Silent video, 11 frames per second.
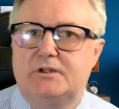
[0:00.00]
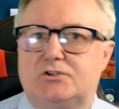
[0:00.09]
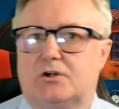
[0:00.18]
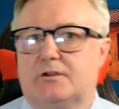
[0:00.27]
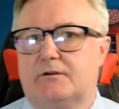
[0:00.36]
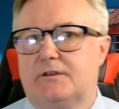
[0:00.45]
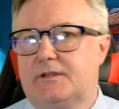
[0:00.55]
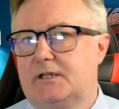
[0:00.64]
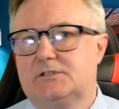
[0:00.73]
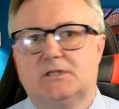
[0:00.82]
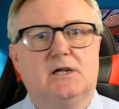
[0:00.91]
other and
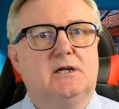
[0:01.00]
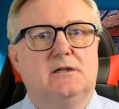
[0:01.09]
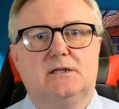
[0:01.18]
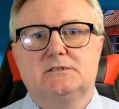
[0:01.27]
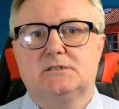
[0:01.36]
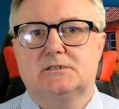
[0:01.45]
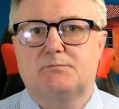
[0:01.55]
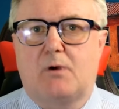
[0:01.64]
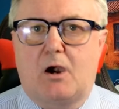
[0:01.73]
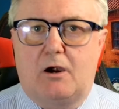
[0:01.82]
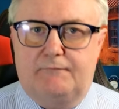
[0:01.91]
thinks, isn't this
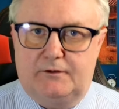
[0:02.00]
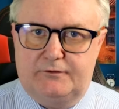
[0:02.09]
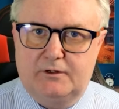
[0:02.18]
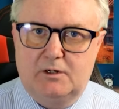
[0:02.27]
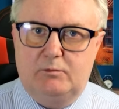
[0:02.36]
marvellous?